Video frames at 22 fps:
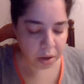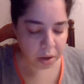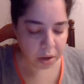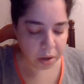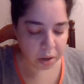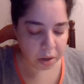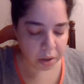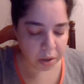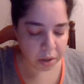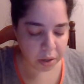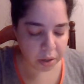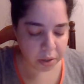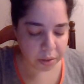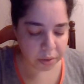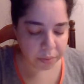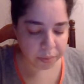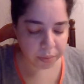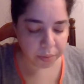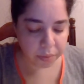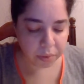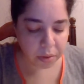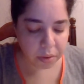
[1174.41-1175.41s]
are
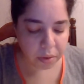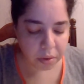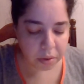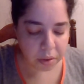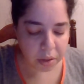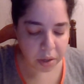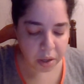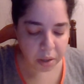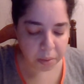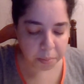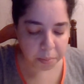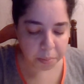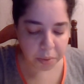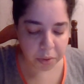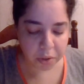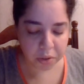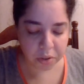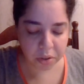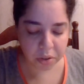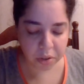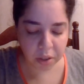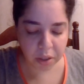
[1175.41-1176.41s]
not
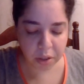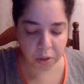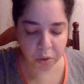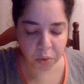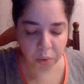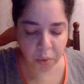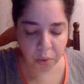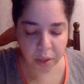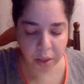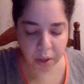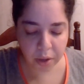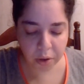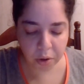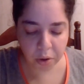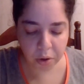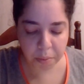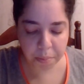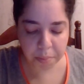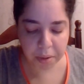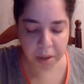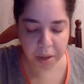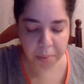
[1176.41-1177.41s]
personally annoying
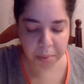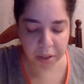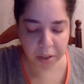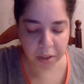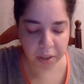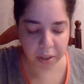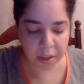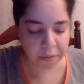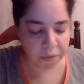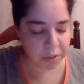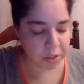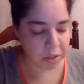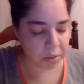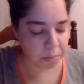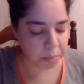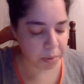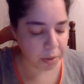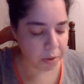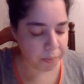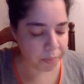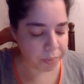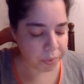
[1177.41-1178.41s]
or publicly
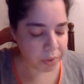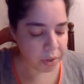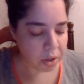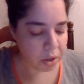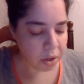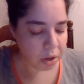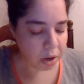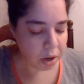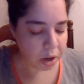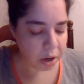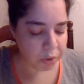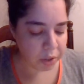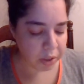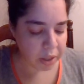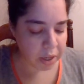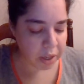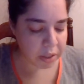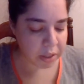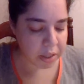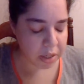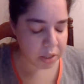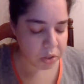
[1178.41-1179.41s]
visible are
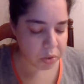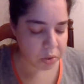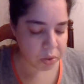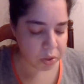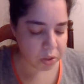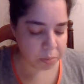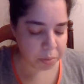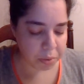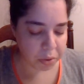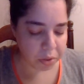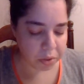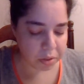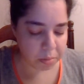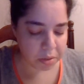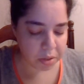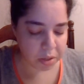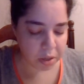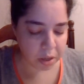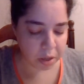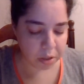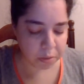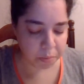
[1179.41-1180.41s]
reluctant to expose
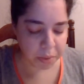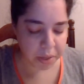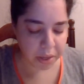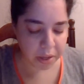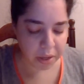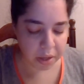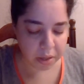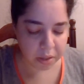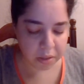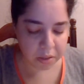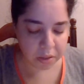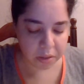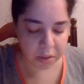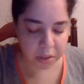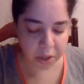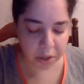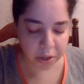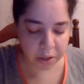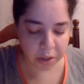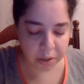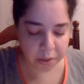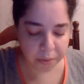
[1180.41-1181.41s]
themselves because
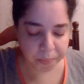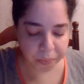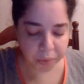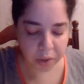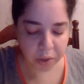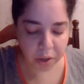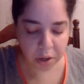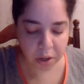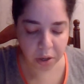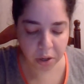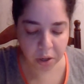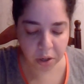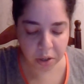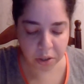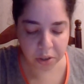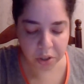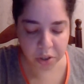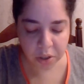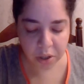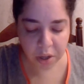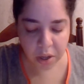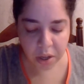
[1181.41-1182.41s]
there are
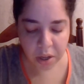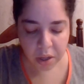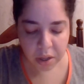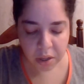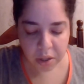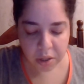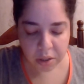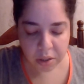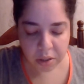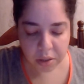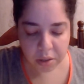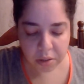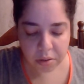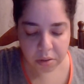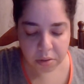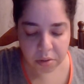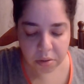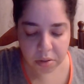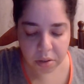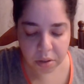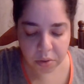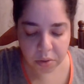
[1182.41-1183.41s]
harsh
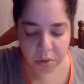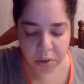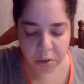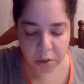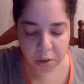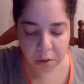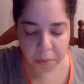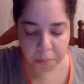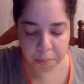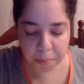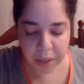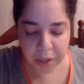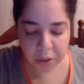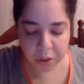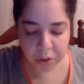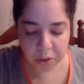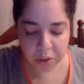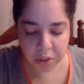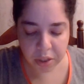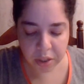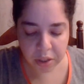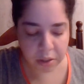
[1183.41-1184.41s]
social
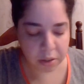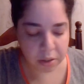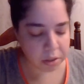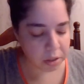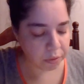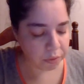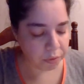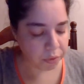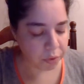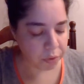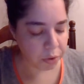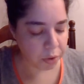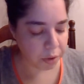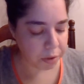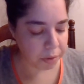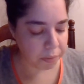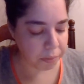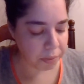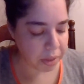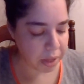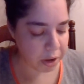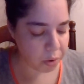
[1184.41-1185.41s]
penalties for
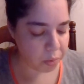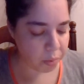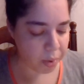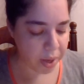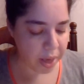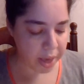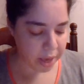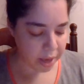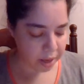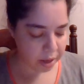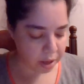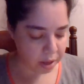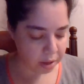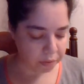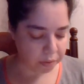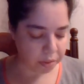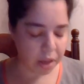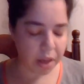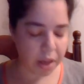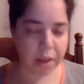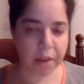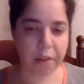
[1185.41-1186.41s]
their way of
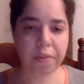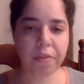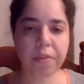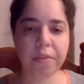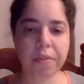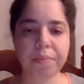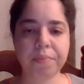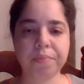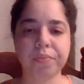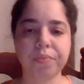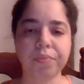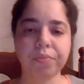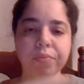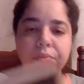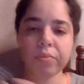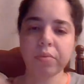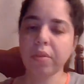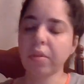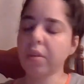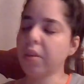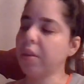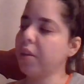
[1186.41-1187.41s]
life.
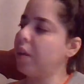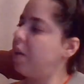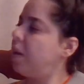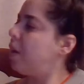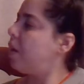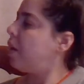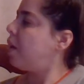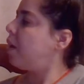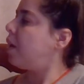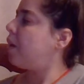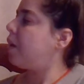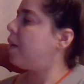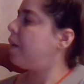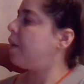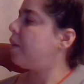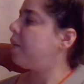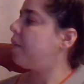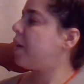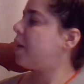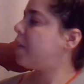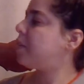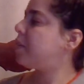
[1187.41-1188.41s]

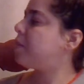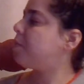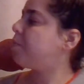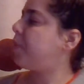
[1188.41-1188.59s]
And that's